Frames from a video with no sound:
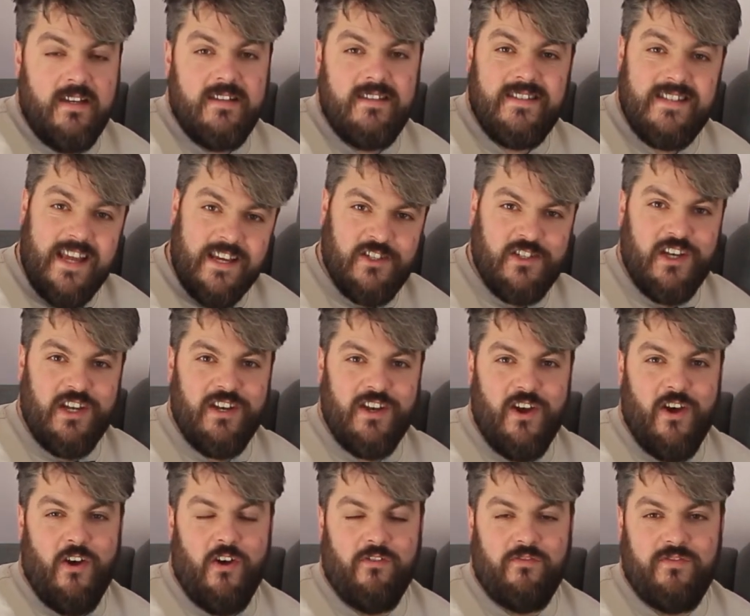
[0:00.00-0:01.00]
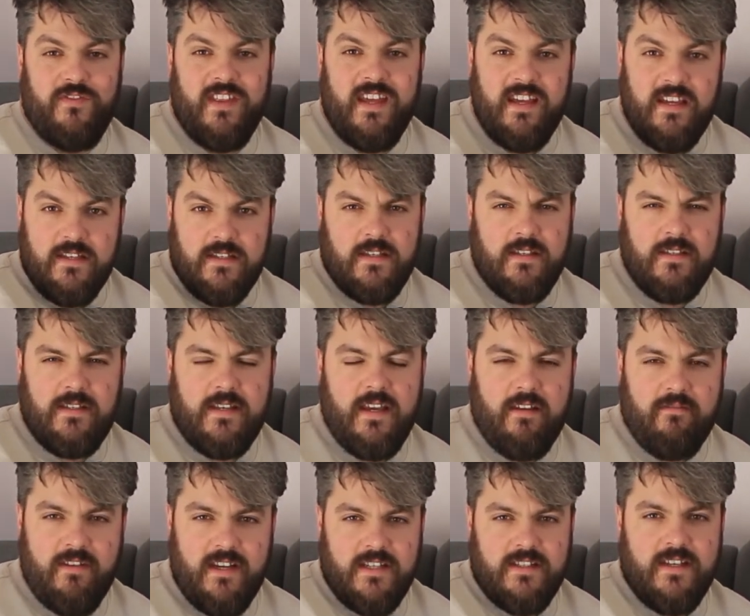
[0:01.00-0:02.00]
session of these
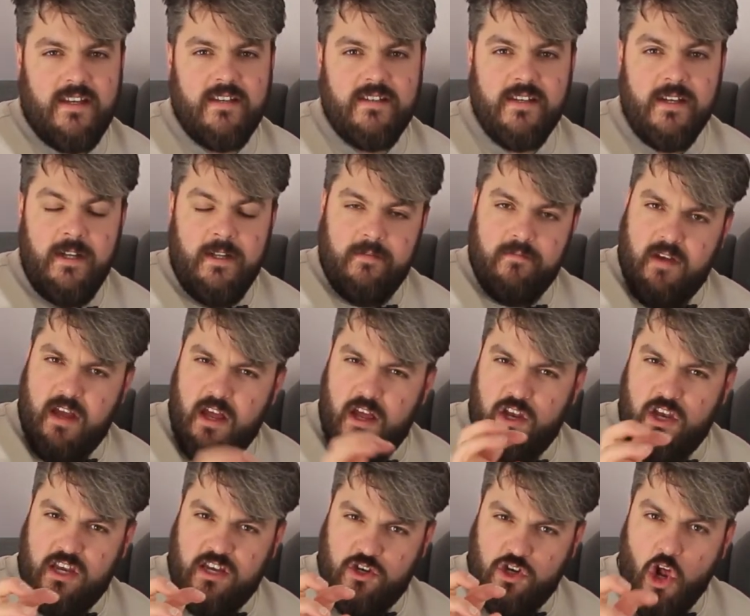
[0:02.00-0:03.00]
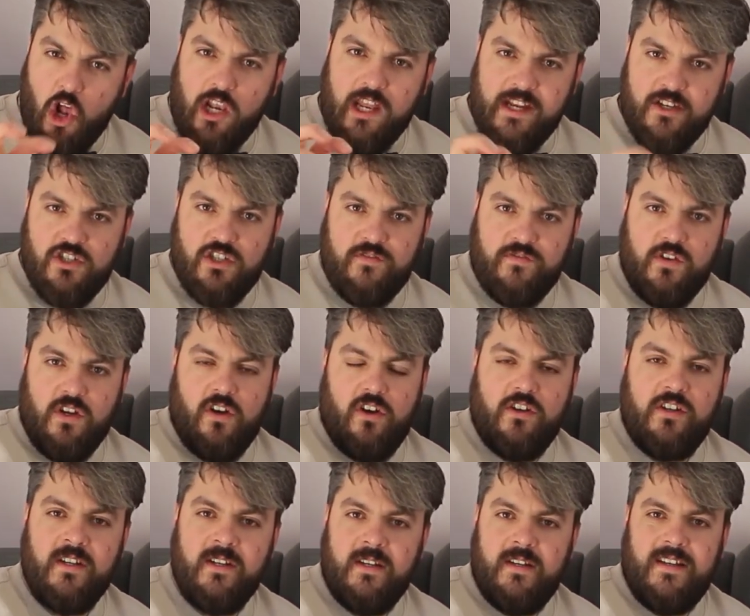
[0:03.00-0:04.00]
series is uh, knowledge of
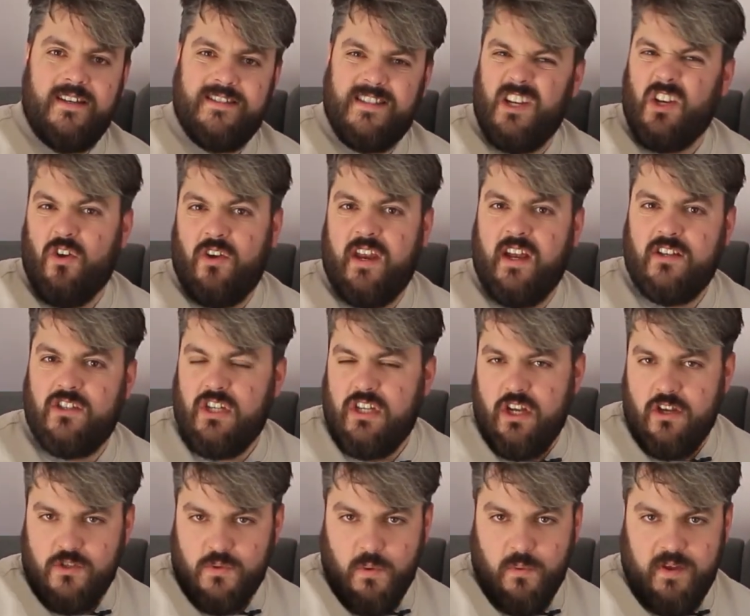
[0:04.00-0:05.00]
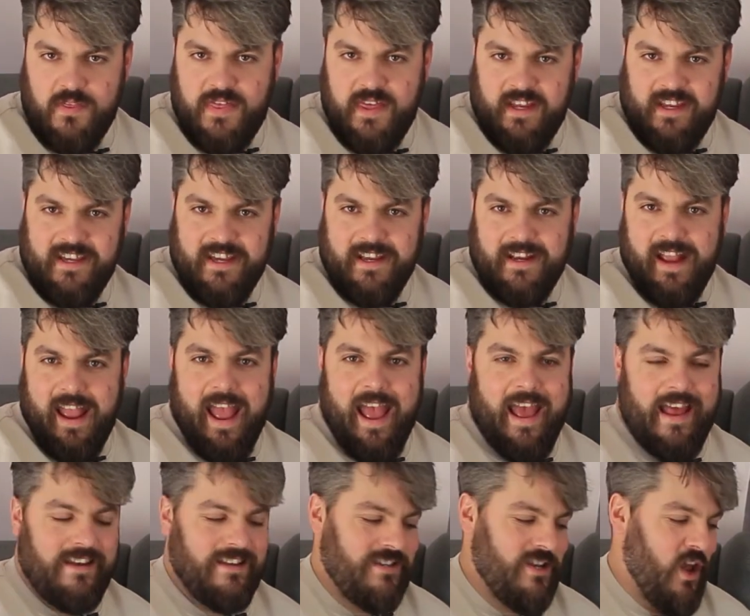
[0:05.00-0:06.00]
God is that God actually knows what we're thinking
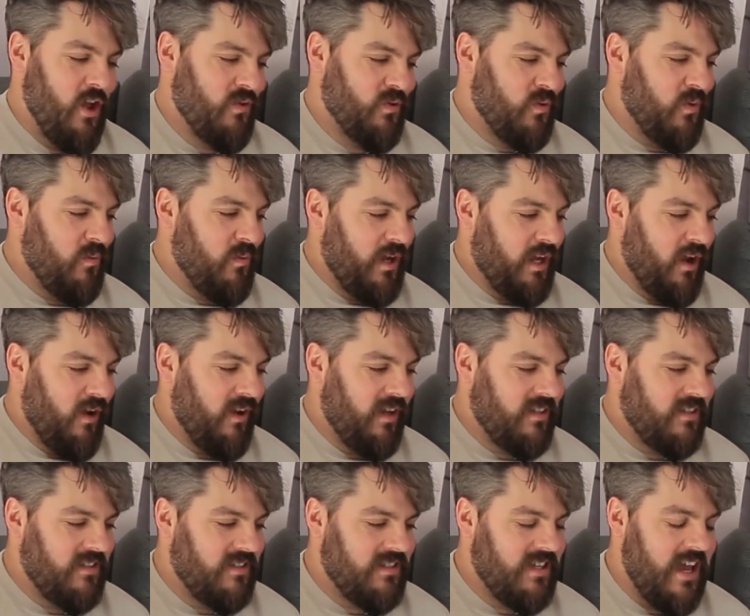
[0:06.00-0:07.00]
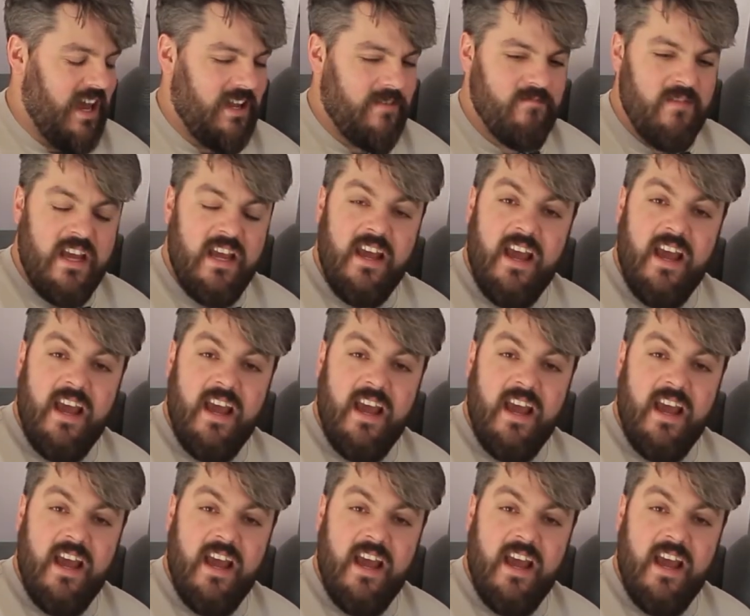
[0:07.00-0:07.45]
and knows what we're going to say.